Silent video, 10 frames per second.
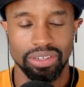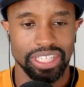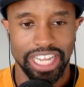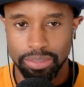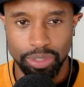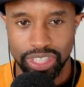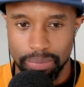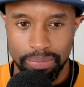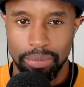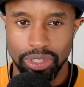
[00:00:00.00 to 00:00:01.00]
Dance music
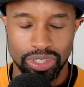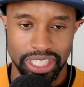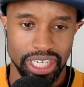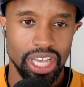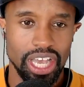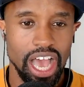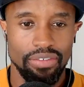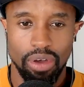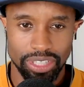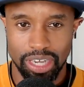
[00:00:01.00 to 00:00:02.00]
and pop music
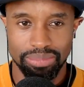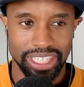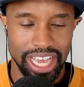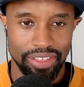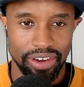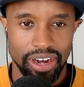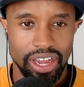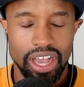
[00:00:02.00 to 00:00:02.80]
have always come together.